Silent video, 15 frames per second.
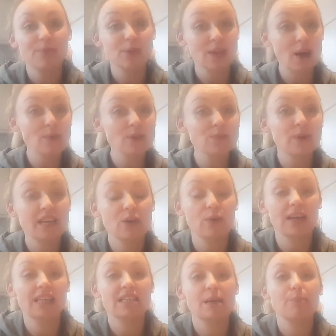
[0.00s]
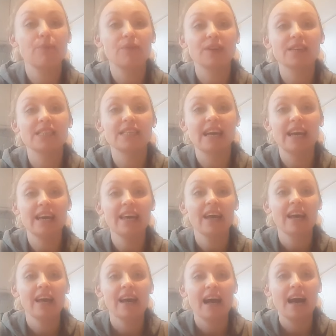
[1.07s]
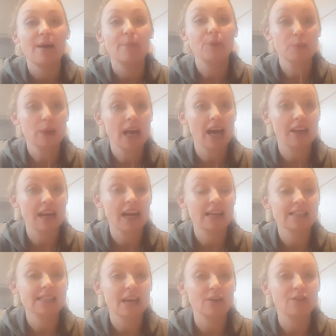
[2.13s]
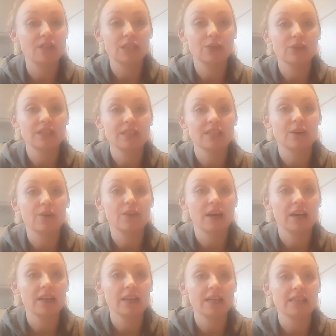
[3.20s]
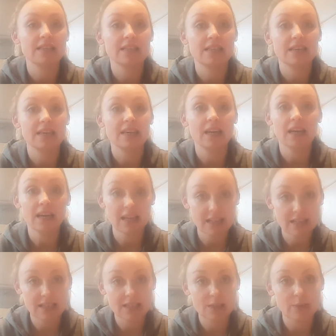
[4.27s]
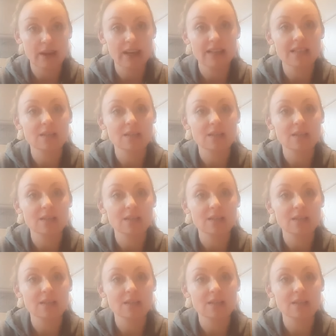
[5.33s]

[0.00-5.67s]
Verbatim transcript: So that was my quick tip for today, and um, people had asked how to do it, so that is the easiest way.